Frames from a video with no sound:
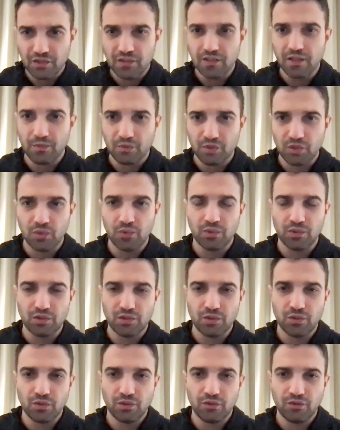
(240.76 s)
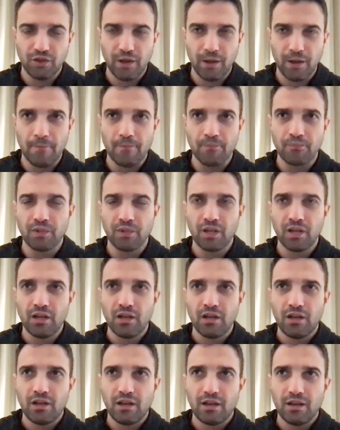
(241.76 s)
and subsequent sort of um,
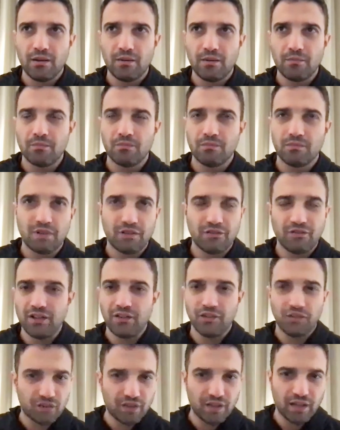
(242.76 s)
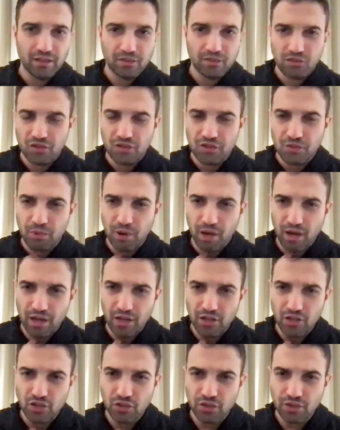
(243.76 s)
um events that
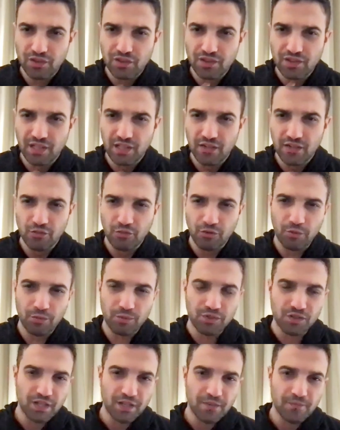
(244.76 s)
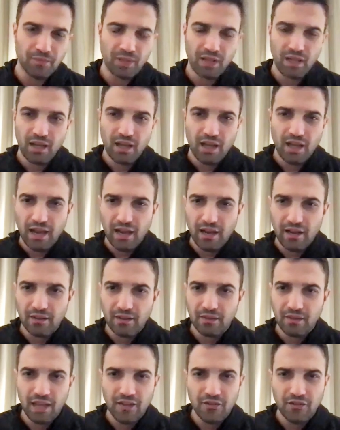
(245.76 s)
transpire during the sale of property and
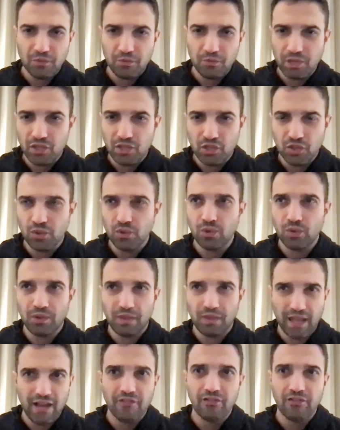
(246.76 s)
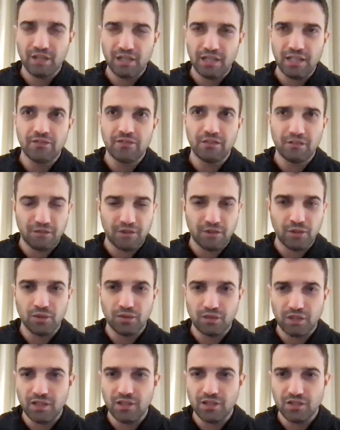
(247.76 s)
david mitchell definitely fulfilled
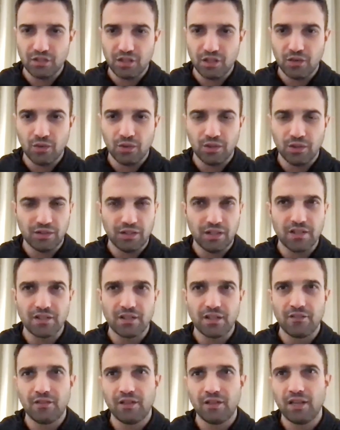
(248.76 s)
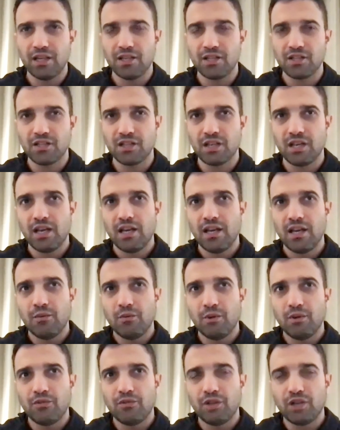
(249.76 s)
these qualities and i think it's
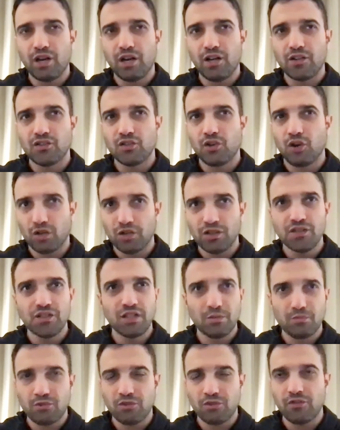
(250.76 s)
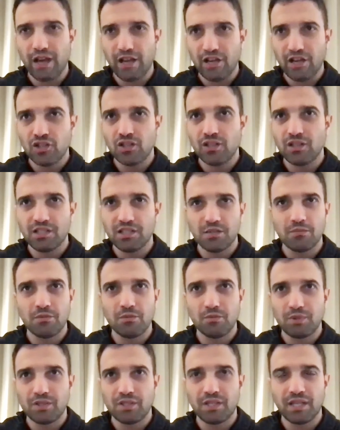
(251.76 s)
with regards to honesty and professionalism in
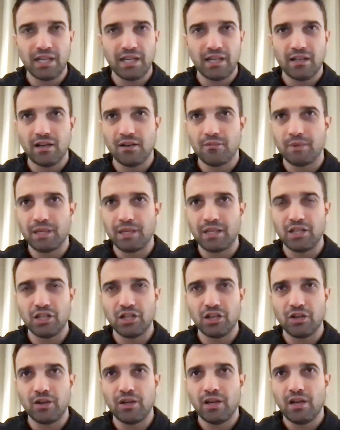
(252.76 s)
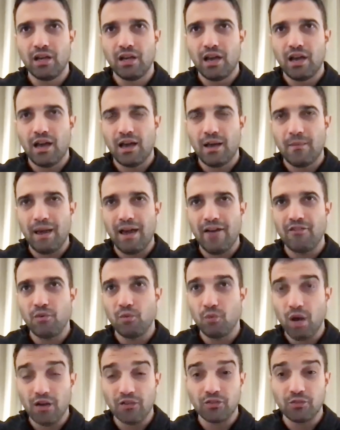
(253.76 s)
particular i mean you know um, having
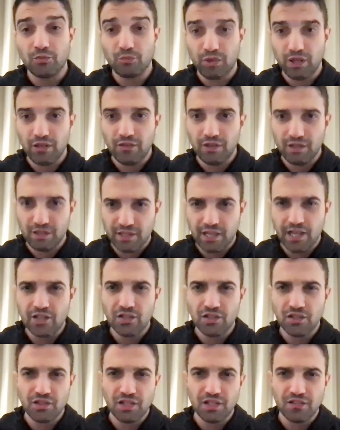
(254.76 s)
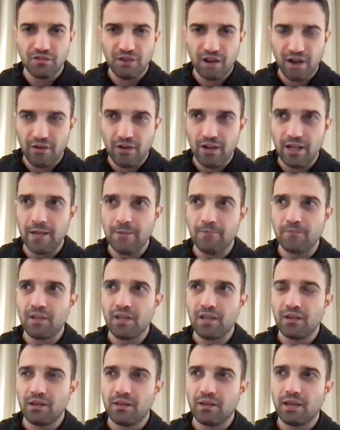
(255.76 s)
worked with previous agents, it's very
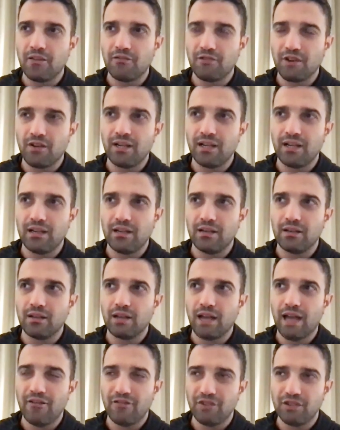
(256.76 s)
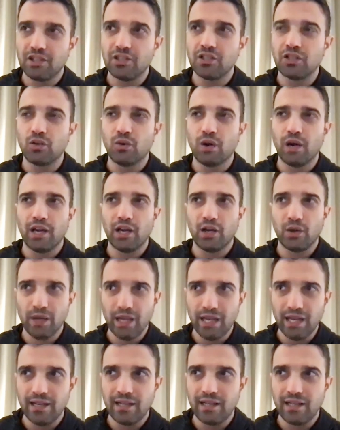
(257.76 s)
came very evident quite
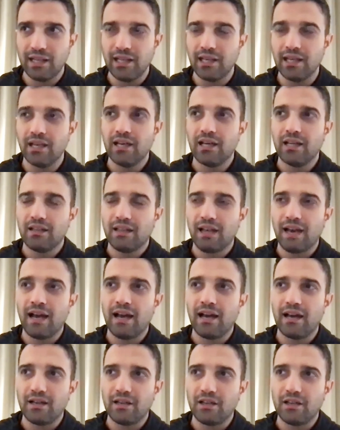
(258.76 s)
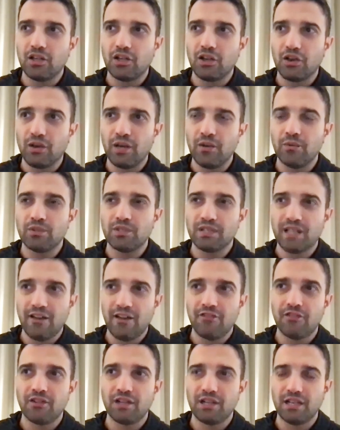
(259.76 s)
quickly that you know he was
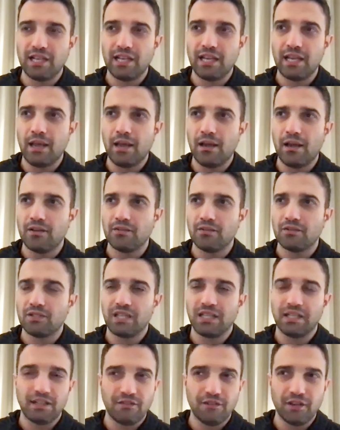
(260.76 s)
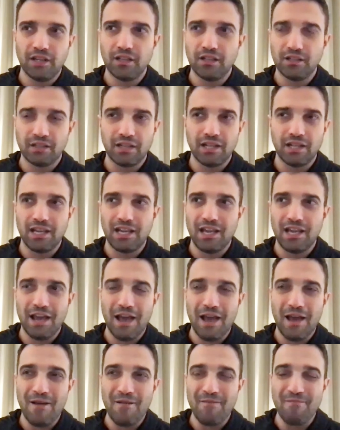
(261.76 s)
definitely significantly
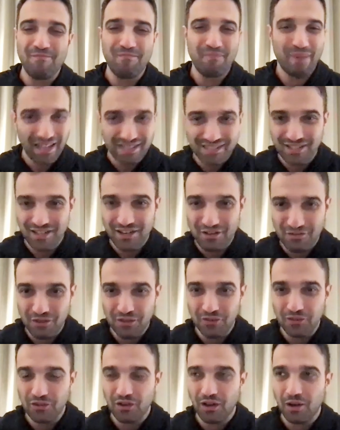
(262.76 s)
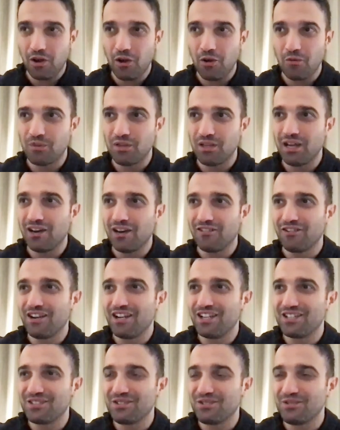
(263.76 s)
um, better. If you, I hope the other
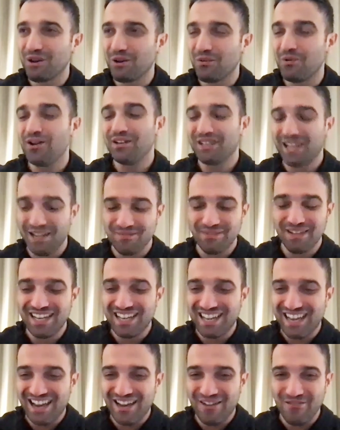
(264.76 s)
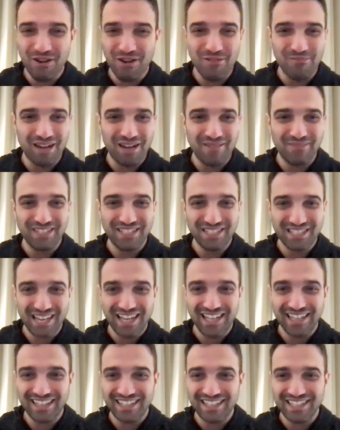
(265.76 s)
agent who I won't name and uh, won't mind me
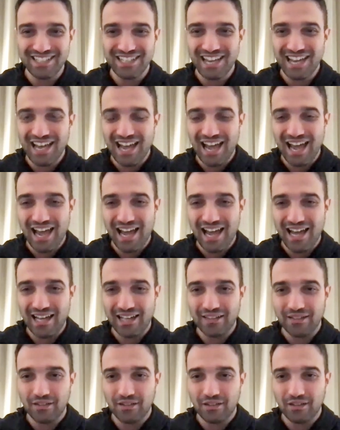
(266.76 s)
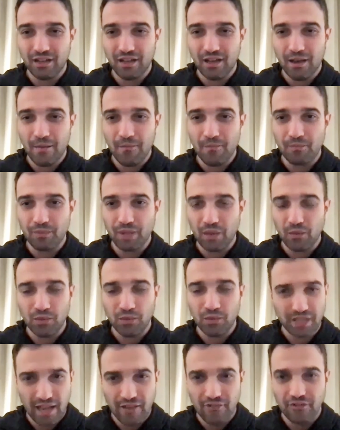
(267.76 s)
saying this, and um, and
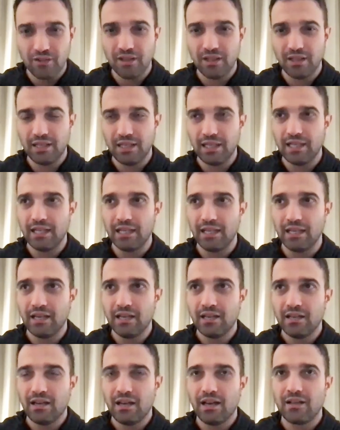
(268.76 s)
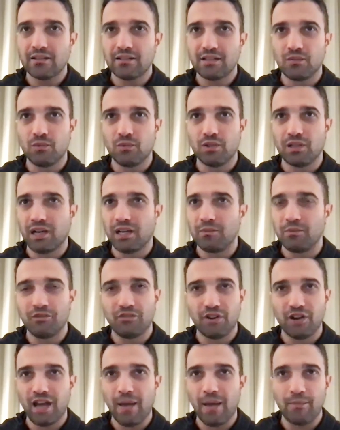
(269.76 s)
was definitely uh, someone that I'd be
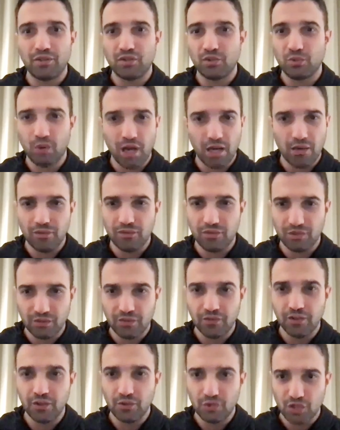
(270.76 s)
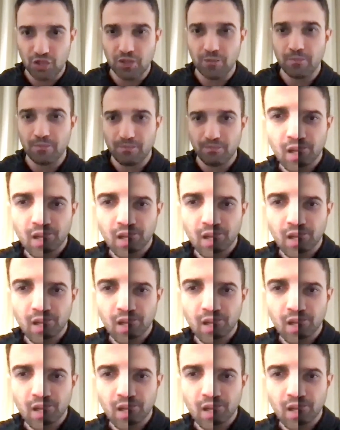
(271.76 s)
very happy to work with in the future.